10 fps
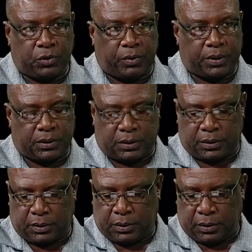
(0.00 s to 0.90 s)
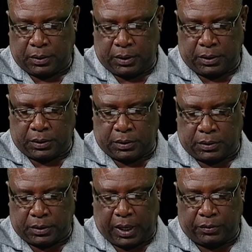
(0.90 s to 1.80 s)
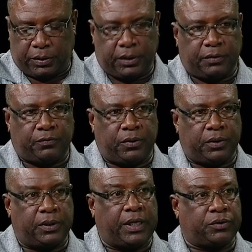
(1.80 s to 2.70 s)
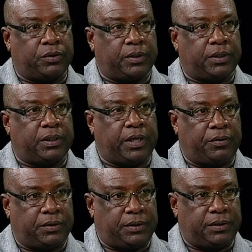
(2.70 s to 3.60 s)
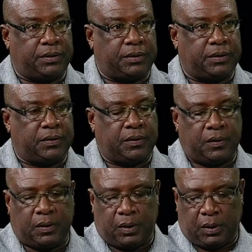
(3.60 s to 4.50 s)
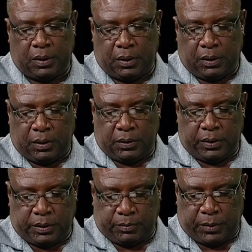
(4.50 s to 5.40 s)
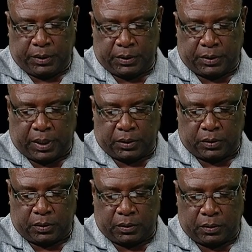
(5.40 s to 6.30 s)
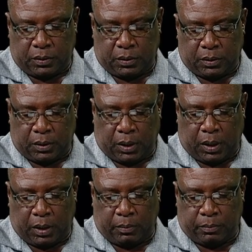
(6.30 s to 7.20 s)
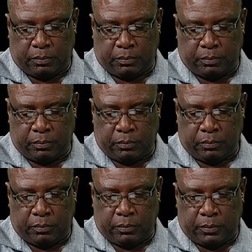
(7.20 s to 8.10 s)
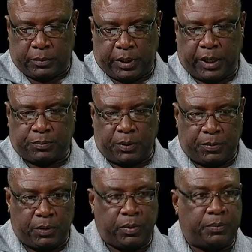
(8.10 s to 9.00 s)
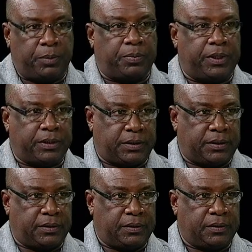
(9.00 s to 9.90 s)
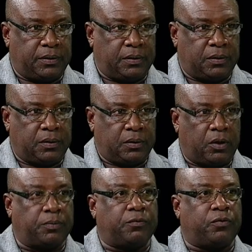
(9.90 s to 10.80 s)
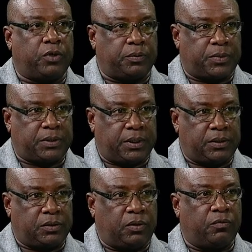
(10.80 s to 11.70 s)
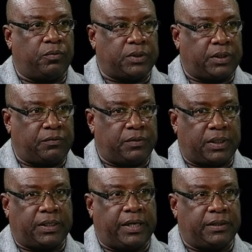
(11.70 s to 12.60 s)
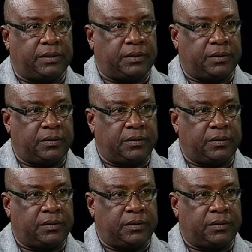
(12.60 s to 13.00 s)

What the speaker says: US is allocated for collateral guarantees. This means that the SBB will be placing up to 40% of whatever the client